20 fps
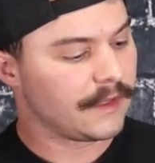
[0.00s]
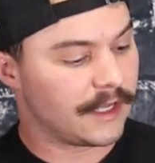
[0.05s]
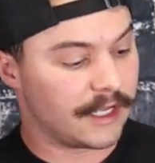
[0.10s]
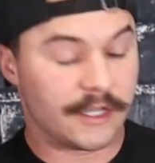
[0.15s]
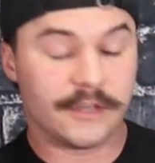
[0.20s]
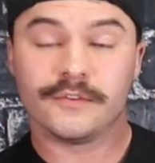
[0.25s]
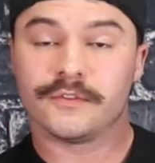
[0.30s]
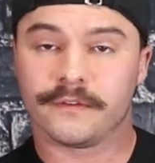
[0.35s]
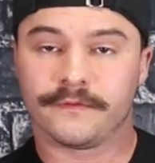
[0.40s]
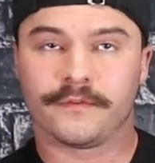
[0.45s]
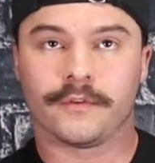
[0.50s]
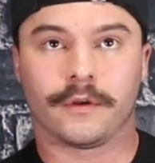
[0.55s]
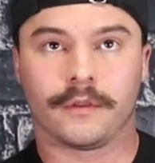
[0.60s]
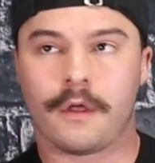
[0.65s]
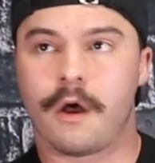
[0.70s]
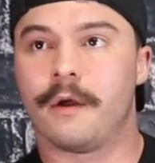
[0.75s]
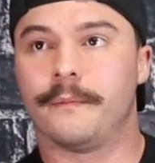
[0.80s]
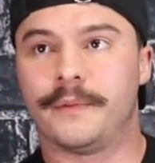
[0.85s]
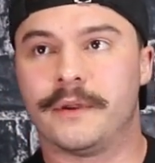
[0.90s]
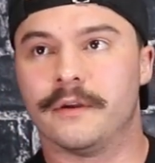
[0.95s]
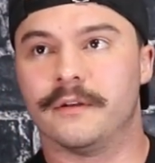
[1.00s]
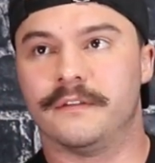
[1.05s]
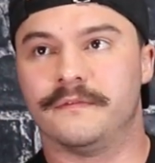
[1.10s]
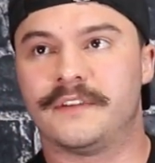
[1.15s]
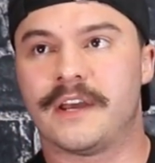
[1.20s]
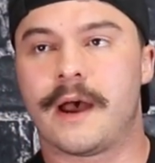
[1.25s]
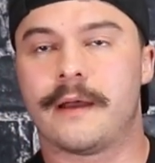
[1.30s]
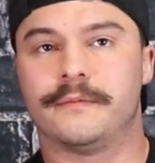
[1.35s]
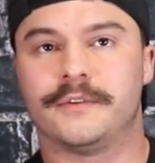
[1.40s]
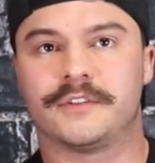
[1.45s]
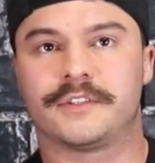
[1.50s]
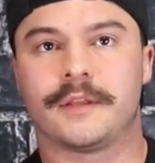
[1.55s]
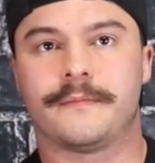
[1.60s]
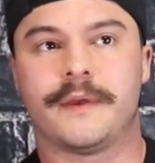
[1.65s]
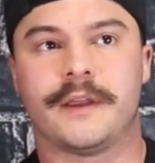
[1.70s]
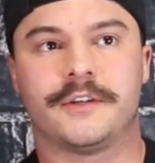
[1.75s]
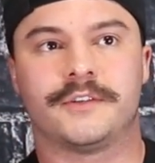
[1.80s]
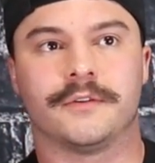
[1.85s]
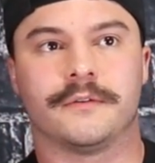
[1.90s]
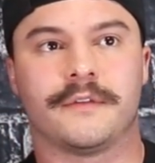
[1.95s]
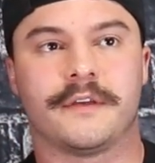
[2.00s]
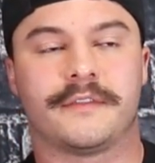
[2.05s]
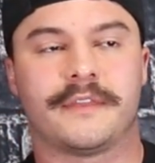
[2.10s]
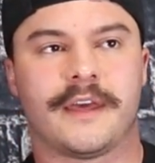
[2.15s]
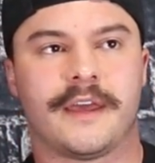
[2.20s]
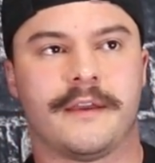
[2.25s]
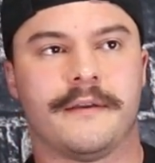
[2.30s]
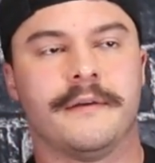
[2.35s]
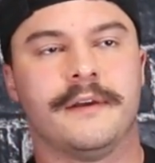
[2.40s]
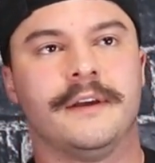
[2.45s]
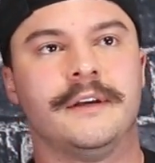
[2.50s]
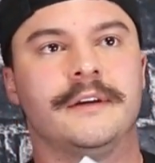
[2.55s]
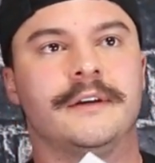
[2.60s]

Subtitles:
You use them for a long period of time just to make sure that they